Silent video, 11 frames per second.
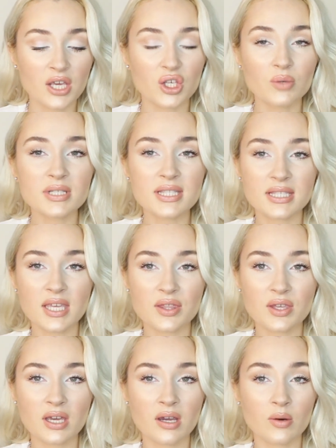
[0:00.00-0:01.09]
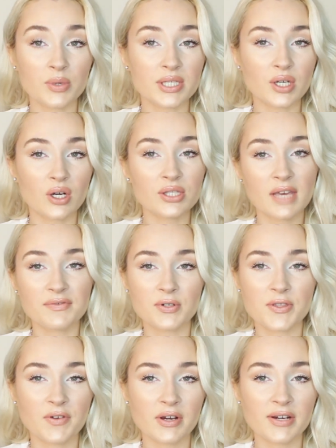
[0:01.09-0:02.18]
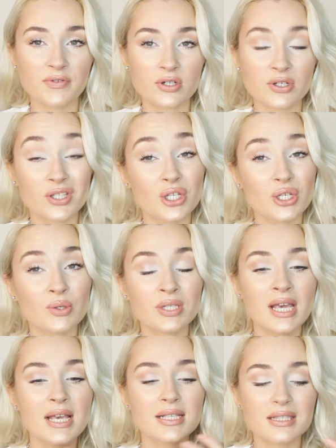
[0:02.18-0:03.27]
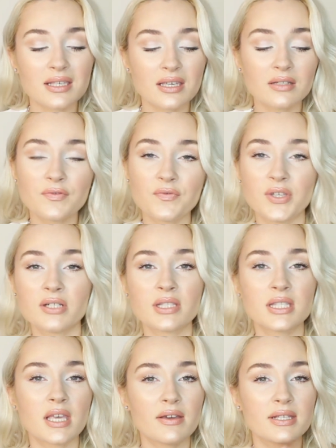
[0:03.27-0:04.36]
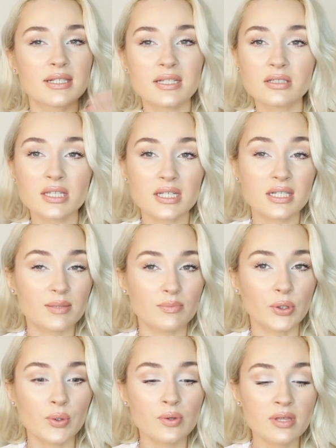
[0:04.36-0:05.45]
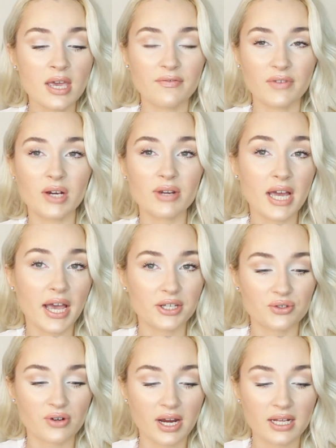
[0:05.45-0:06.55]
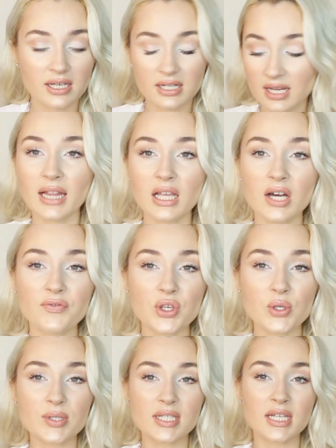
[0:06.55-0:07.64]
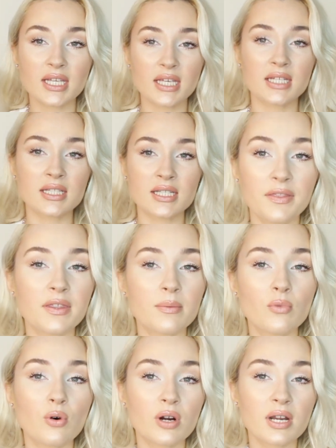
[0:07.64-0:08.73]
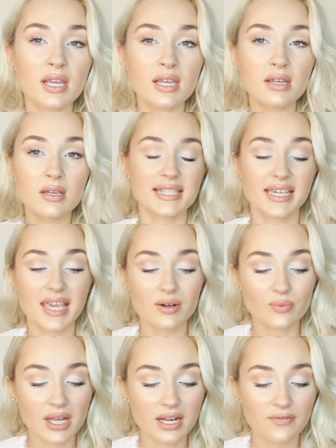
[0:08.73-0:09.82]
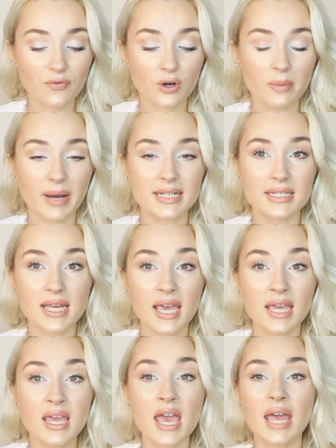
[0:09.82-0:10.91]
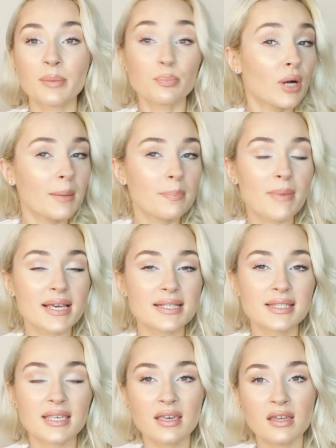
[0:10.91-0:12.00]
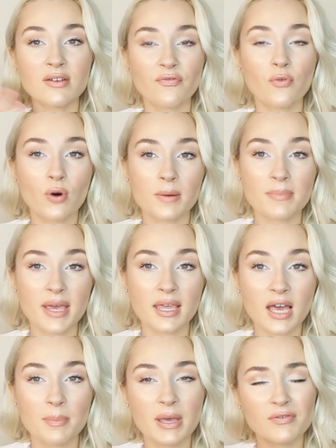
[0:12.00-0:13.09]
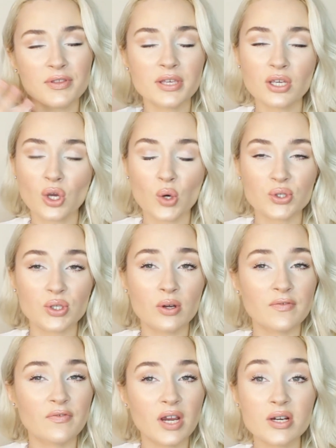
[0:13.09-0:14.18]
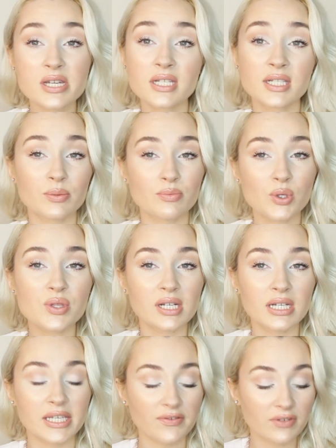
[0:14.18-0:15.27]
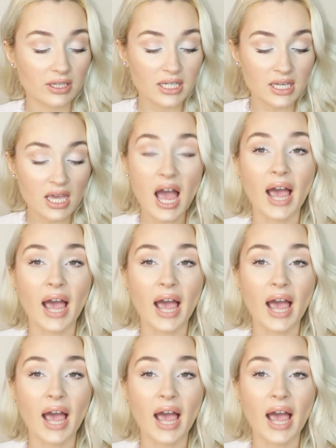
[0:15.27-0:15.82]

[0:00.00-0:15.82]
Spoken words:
You will see the results after the very first use. Skin feels silky smooth, very hydrated. I love using it in the morning as I get ready for my day and prep my skin for makeup. Everything goes on very smooth and evenly.